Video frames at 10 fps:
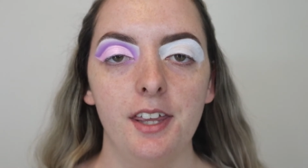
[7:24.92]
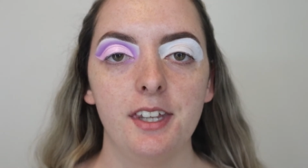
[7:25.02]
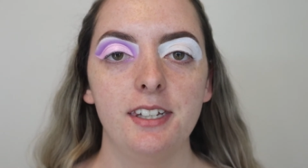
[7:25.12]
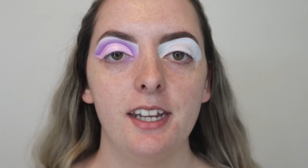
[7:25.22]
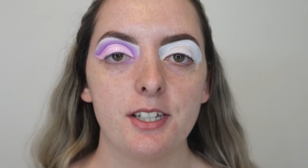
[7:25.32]
And
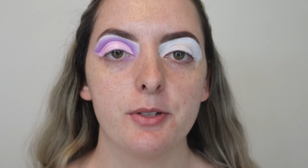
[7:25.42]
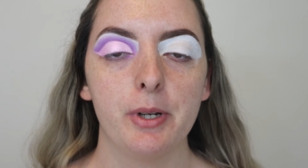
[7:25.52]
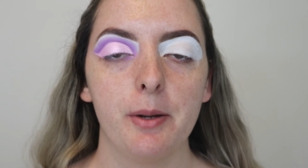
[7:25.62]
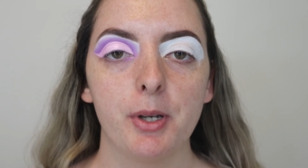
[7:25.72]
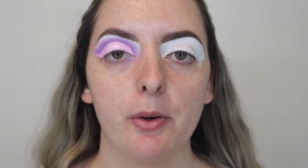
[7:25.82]
then next
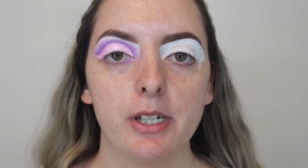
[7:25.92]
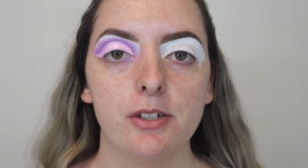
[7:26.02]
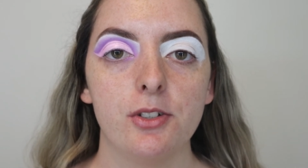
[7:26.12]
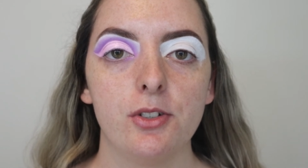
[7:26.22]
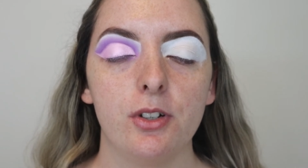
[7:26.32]
what I'm going
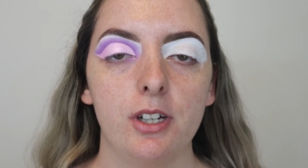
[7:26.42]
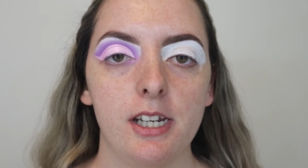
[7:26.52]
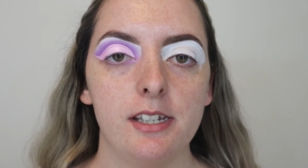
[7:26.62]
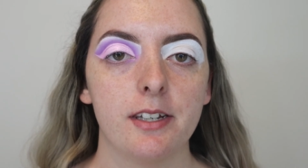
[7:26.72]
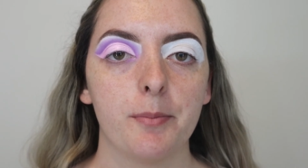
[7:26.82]
to do
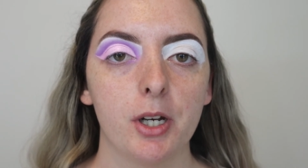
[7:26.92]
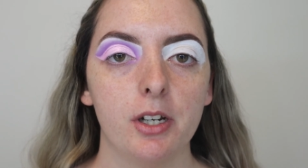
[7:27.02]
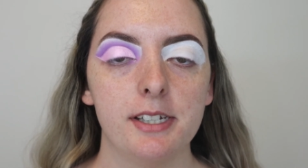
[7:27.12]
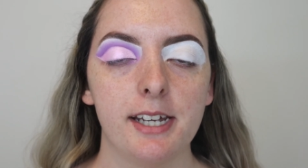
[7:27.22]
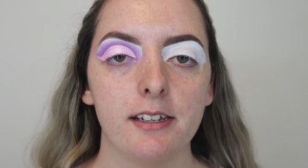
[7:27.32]
is I'm
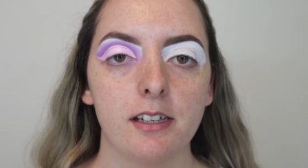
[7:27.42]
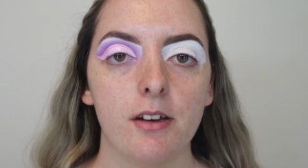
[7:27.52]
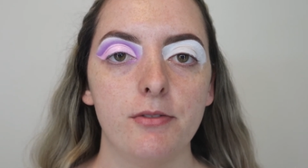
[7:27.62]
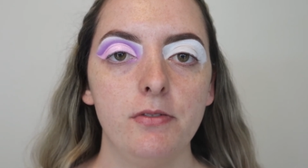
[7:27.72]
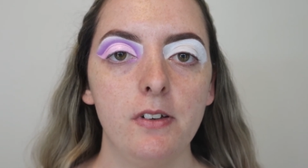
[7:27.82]
going to take
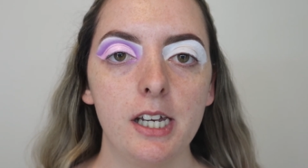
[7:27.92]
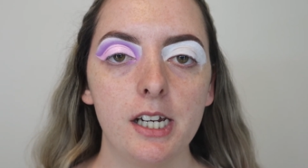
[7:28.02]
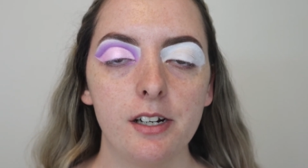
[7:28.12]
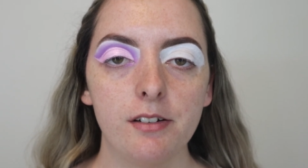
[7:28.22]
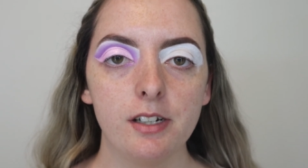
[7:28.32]
a
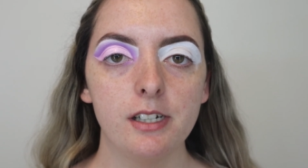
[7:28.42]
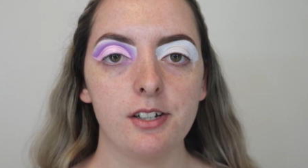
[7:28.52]
very